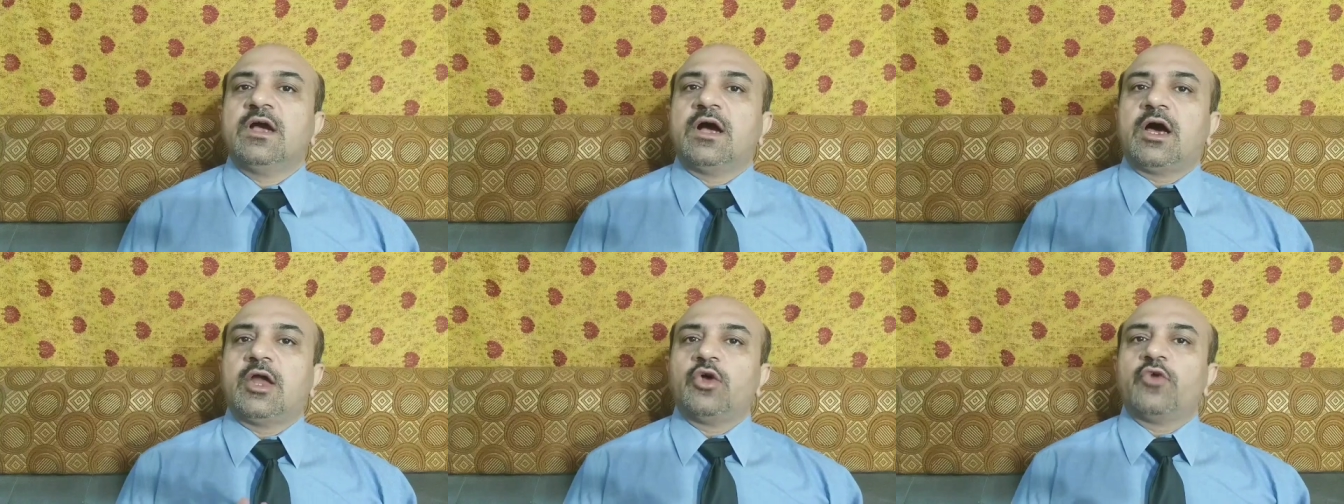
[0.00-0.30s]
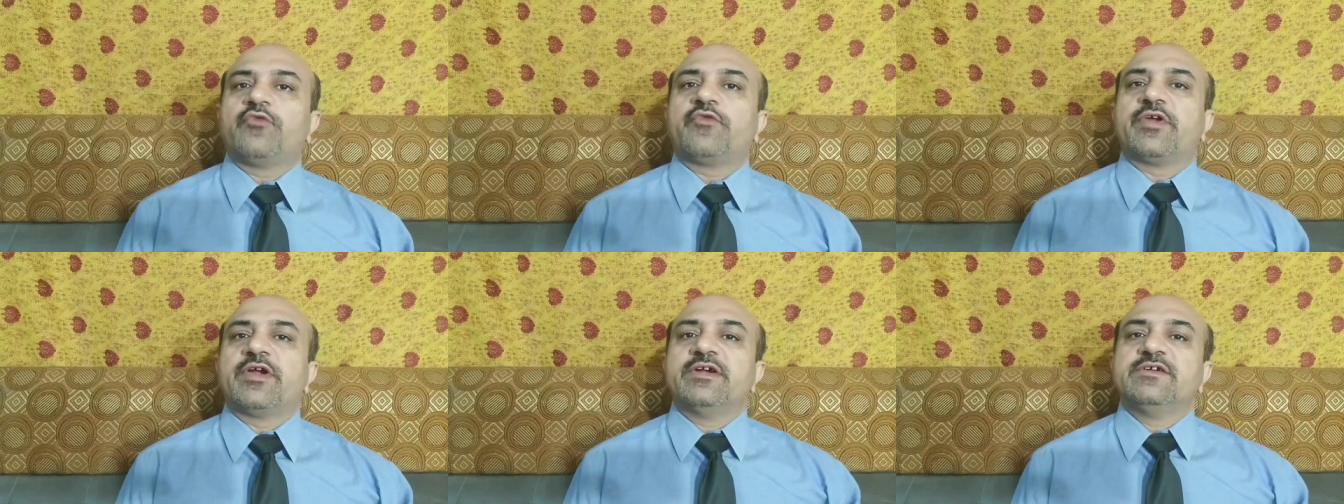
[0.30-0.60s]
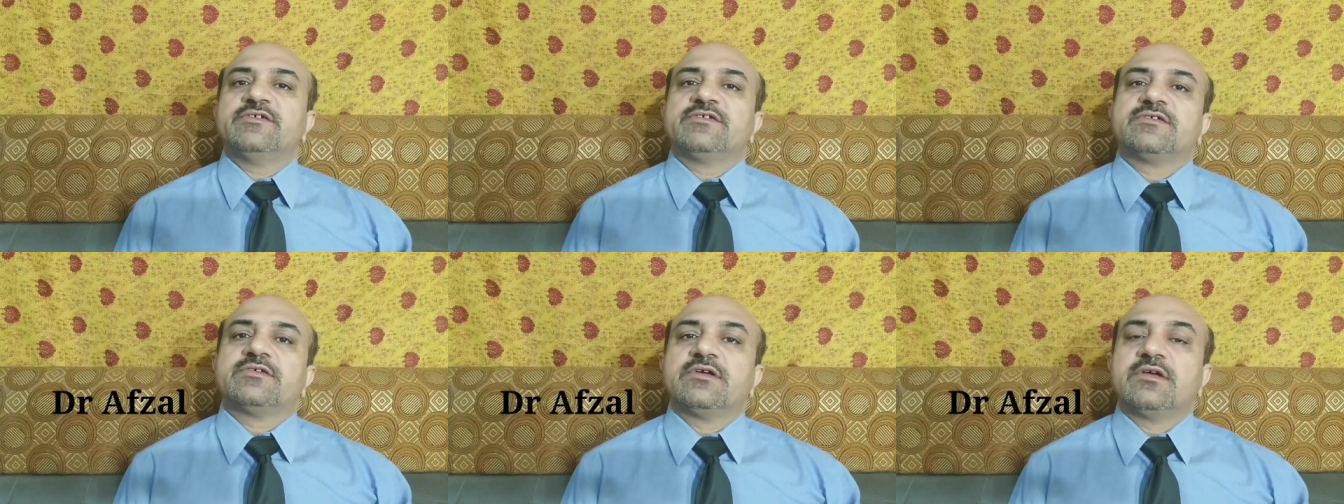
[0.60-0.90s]
Hello
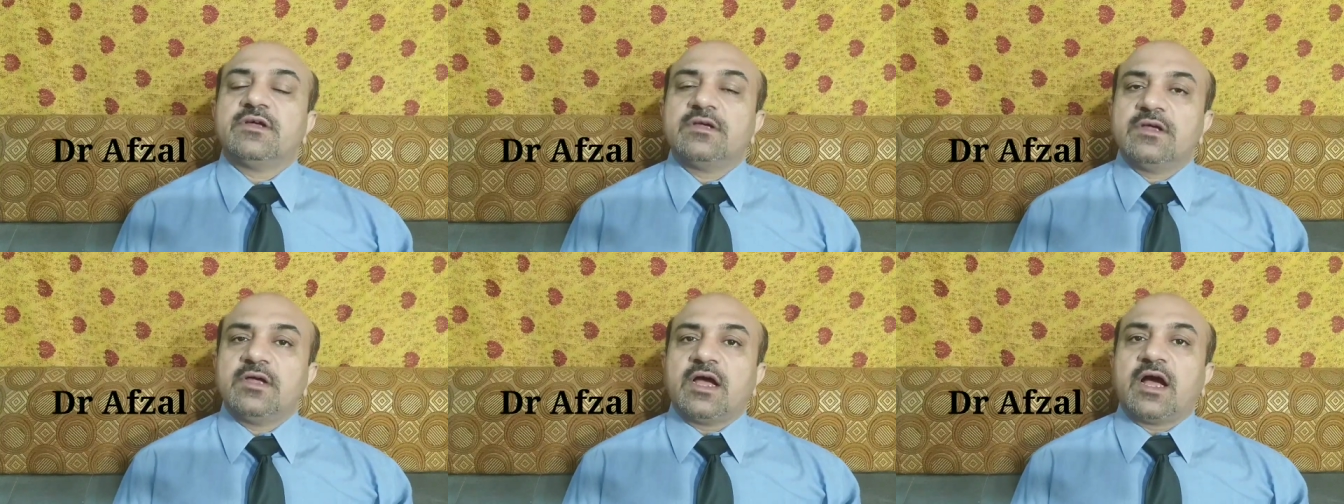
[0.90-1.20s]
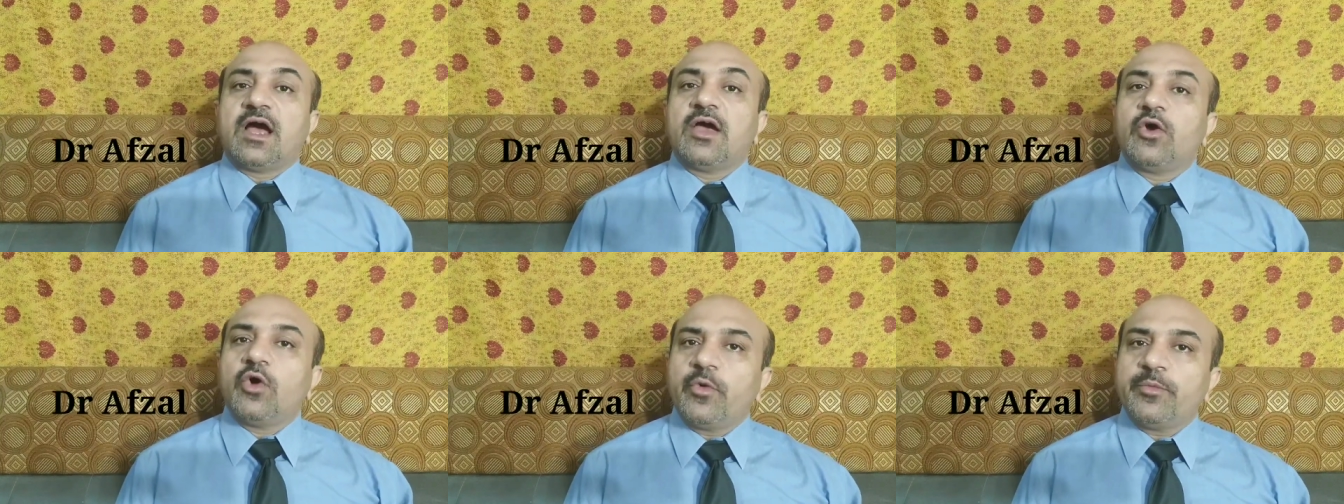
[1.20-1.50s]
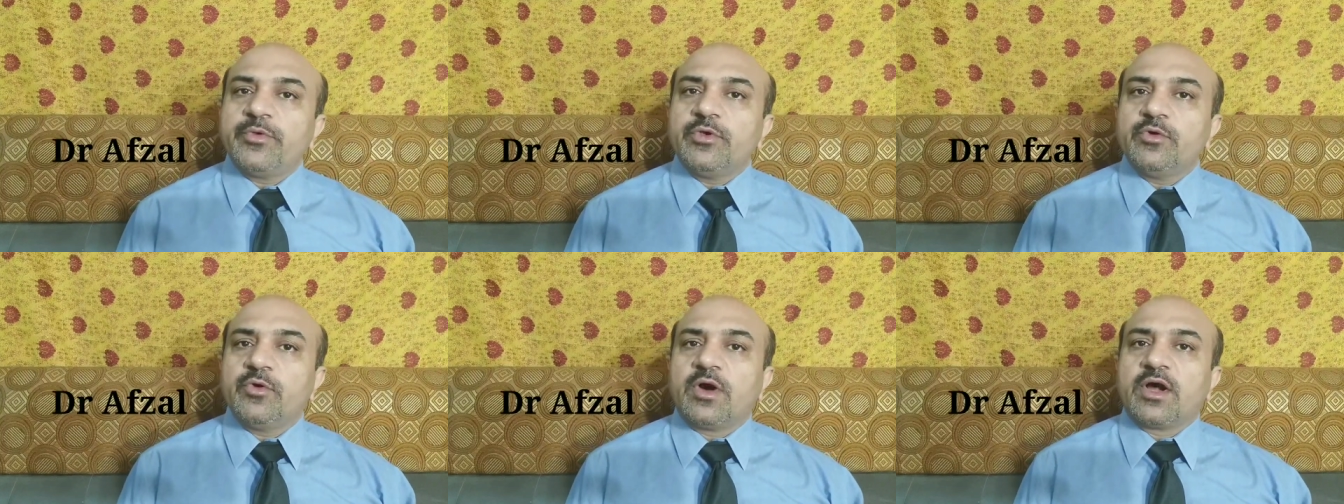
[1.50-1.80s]
friends, I
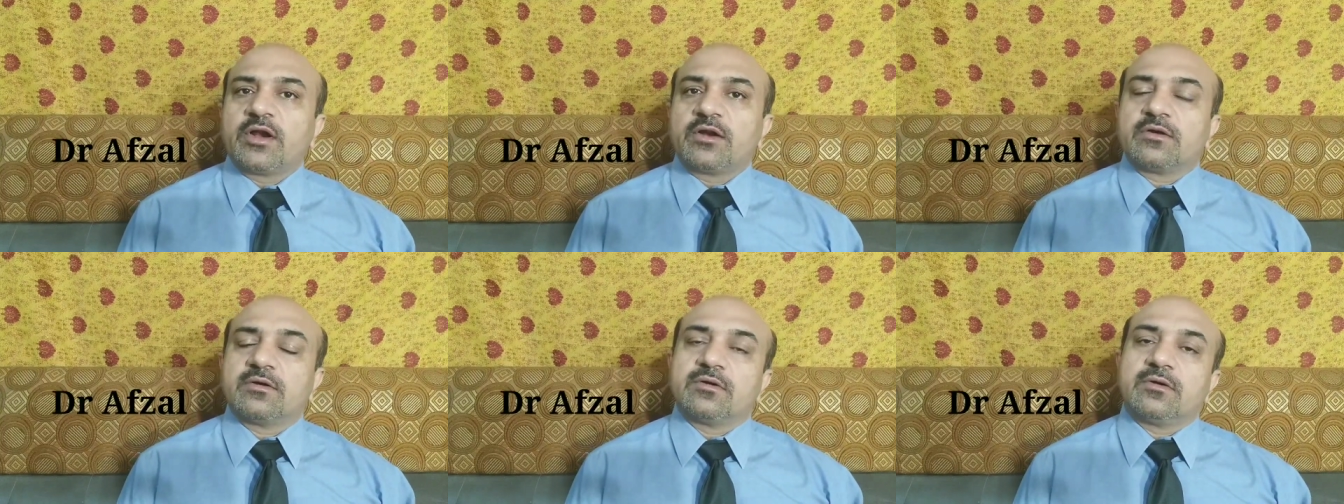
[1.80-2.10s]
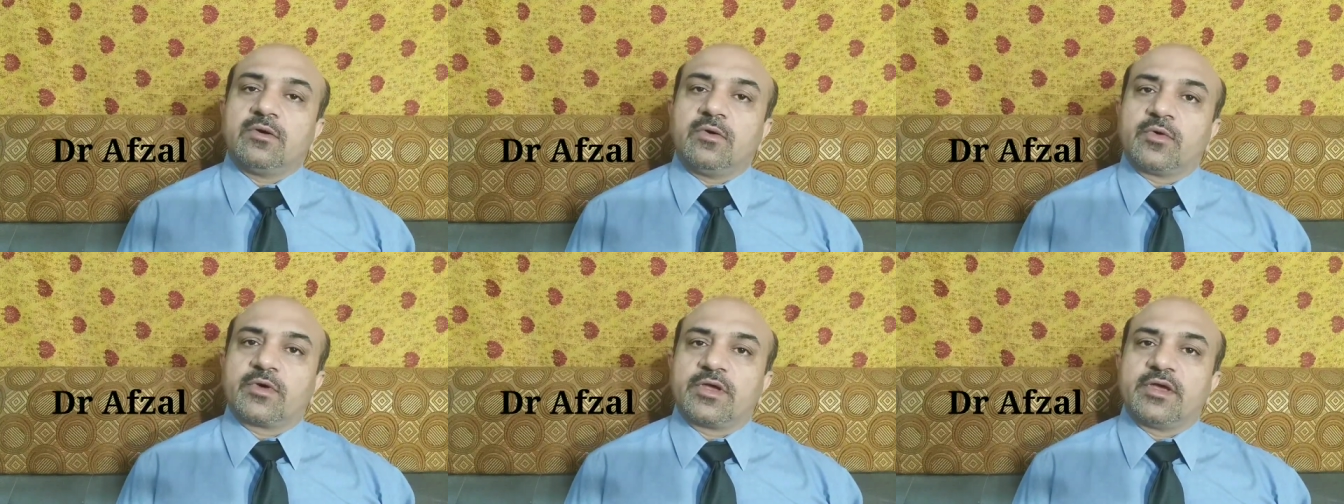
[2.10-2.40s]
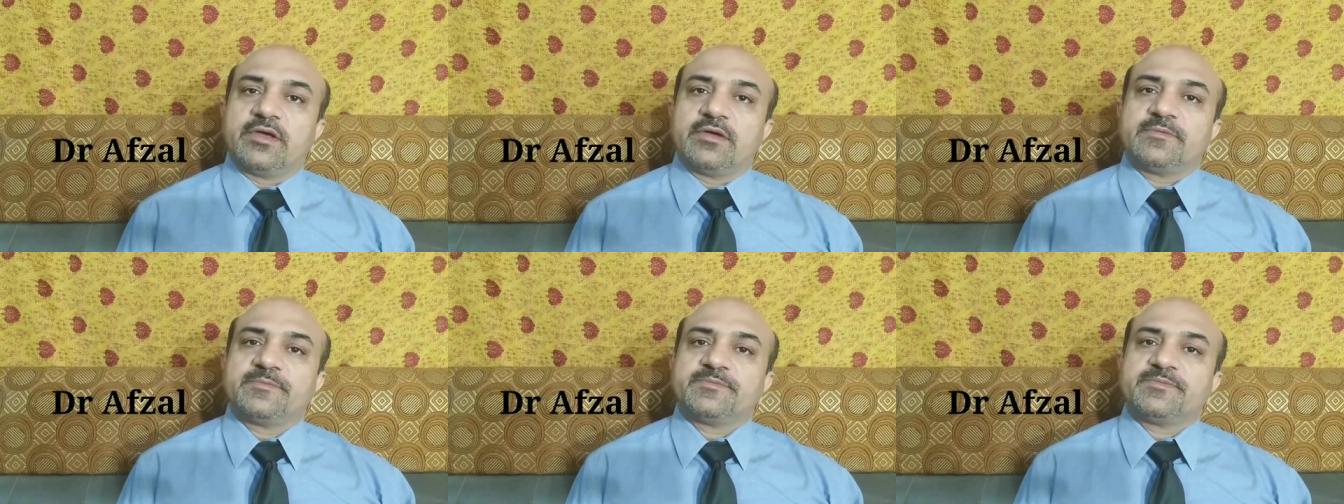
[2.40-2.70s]
hope you are okay.